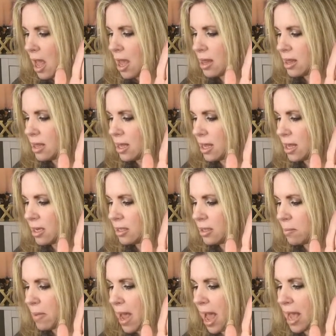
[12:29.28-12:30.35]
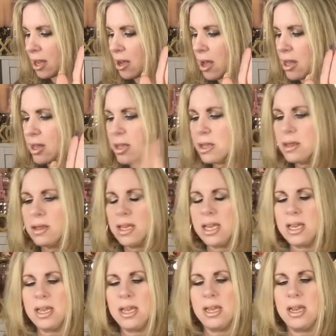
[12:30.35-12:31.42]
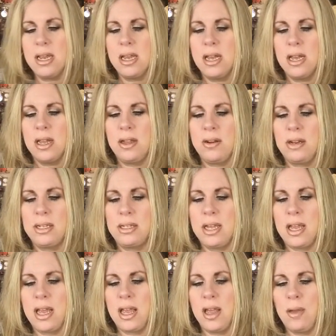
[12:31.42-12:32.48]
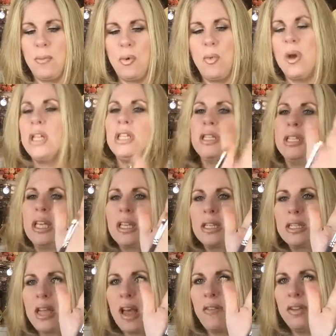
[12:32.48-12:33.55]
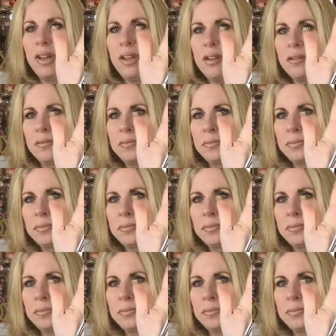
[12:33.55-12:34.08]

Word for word: And then to pack on the lid, there is the M167.